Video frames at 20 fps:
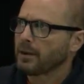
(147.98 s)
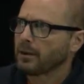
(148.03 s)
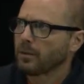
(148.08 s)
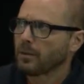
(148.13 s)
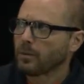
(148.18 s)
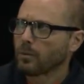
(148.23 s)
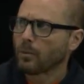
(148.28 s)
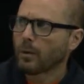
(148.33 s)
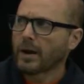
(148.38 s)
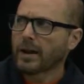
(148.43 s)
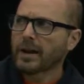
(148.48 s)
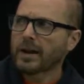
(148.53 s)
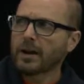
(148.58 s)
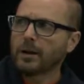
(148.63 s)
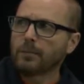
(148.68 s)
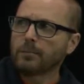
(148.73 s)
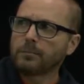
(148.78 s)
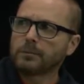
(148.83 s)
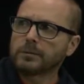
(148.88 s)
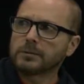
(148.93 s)
way
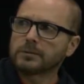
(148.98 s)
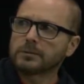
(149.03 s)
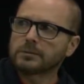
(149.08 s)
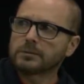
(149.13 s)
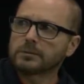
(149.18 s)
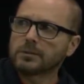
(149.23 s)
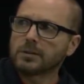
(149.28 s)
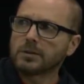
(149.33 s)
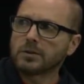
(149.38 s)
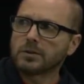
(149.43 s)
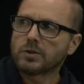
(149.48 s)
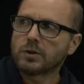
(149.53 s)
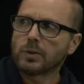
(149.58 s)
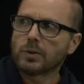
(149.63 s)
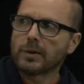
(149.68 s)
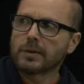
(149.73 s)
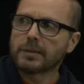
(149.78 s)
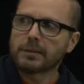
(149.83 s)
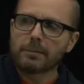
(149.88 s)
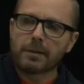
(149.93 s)
I'm
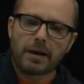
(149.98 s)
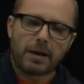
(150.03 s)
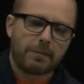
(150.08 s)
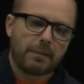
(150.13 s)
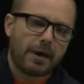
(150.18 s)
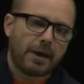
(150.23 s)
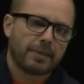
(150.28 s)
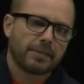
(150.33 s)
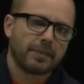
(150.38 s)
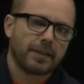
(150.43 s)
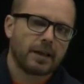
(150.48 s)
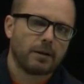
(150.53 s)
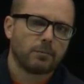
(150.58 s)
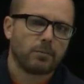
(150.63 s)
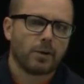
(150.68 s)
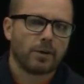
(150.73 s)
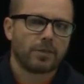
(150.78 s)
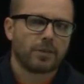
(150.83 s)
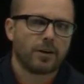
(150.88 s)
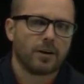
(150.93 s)
doing the MyMathLab
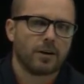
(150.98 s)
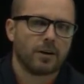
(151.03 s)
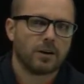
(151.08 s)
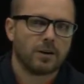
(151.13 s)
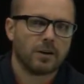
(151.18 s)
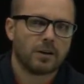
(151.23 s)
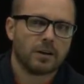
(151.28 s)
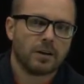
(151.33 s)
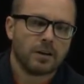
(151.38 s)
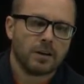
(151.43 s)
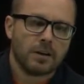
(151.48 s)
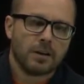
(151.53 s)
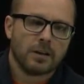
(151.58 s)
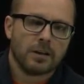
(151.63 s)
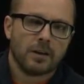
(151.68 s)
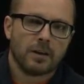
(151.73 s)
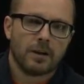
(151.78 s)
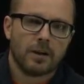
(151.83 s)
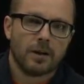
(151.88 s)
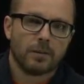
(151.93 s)
with our
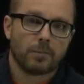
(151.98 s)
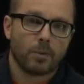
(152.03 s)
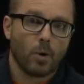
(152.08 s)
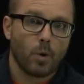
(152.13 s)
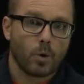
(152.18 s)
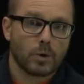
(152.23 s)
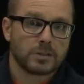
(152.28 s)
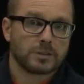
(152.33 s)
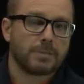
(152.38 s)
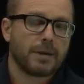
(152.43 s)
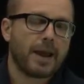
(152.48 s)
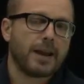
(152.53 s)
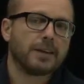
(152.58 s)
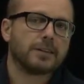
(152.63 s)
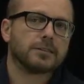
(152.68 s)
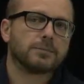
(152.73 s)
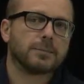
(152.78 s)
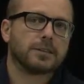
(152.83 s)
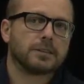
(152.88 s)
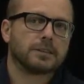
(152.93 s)
course
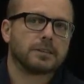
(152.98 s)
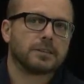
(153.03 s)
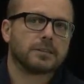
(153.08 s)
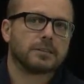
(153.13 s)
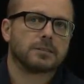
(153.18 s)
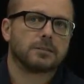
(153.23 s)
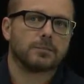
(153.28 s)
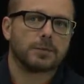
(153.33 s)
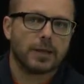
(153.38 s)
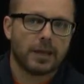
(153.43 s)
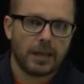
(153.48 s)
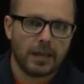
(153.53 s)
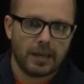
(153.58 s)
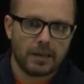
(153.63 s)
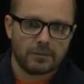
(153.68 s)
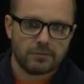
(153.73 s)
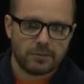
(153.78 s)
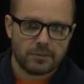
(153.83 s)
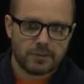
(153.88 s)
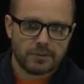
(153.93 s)
management system,
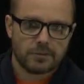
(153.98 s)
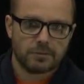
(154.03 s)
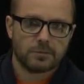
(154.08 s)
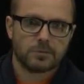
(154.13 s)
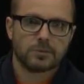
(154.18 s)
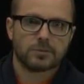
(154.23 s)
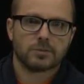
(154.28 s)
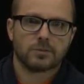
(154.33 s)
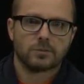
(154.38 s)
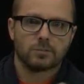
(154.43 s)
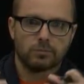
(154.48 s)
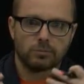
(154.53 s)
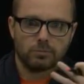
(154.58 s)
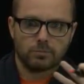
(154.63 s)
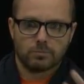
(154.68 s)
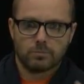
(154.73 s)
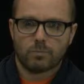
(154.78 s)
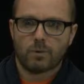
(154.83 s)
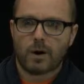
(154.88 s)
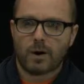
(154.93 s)
Canvas, which is
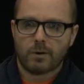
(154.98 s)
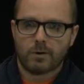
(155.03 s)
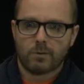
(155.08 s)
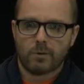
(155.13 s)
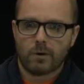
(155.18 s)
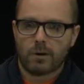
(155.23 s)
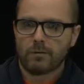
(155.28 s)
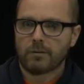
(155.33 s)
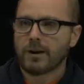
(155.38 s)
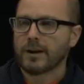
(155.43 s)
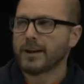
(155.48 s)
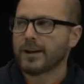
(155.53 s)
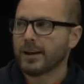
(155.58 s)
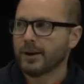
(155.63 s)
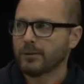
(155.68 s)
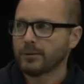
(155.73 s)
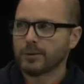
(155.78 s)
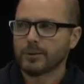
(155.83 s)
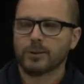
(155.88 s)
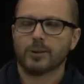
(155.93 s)
where you are right
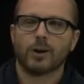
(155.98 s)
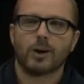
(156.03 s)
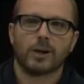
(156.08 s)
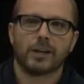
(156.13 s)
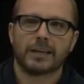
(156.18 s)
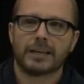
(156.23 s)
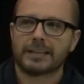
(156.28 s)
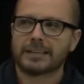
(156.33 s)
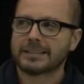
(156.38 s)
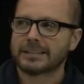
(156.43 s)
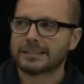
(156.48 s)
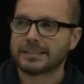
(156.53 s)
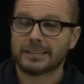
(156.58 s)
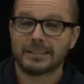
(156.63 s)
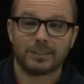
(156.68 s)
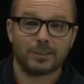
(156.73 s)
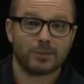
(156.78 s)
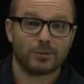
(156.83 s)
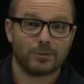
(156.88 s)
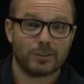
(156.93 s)
now when you log in and see
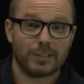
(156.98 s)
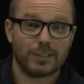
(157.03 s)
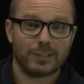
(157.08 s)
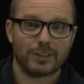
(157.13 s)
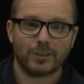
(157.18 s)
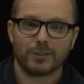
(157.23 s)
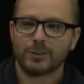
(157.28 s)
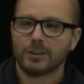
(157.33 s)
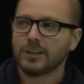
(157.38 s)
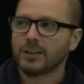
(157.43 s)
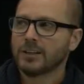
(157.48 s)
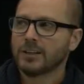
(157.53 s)
this video,